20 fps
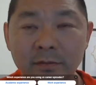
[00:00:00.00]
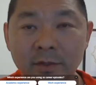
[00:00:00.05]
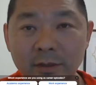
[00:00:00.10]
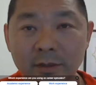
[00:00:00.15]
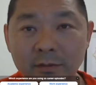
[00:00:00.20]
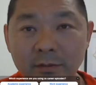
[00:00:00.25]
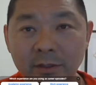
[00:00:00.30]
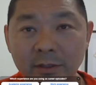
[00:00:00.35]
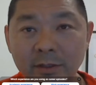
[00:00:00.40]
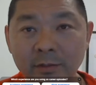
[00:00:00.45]

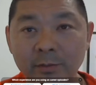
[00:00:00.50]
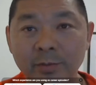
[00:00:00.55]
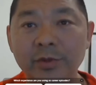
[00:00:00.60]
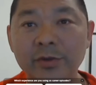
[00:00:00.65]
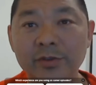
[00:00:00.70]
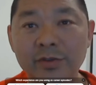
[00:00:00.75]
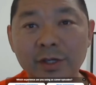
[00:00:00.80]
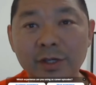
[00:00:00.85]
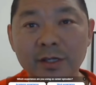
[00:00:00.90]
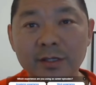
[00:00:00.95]
well, in
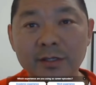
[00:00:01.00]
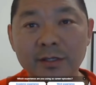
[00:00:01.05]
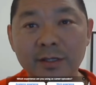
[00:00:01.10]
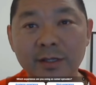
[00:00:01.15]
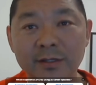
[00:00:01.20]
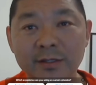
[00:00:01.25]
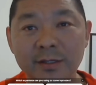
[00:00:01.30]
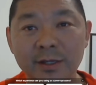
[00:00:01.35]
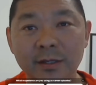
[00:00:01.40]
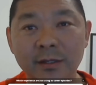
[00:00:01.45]

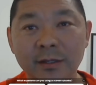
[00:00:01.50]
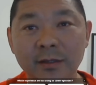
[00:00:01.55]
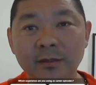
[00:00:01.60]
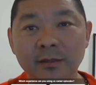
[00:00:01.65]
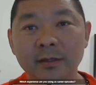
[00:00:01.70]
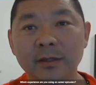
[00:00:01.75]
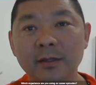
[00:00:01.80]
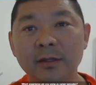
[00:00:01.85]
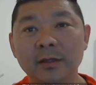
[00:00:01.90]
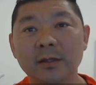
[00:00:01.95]
Portuguese they
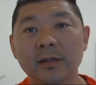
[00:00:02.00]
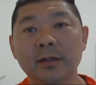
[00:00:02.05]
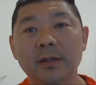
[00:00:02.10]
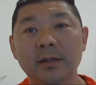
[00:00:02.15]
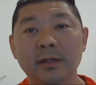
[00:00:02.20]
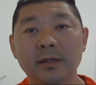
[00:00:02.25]
say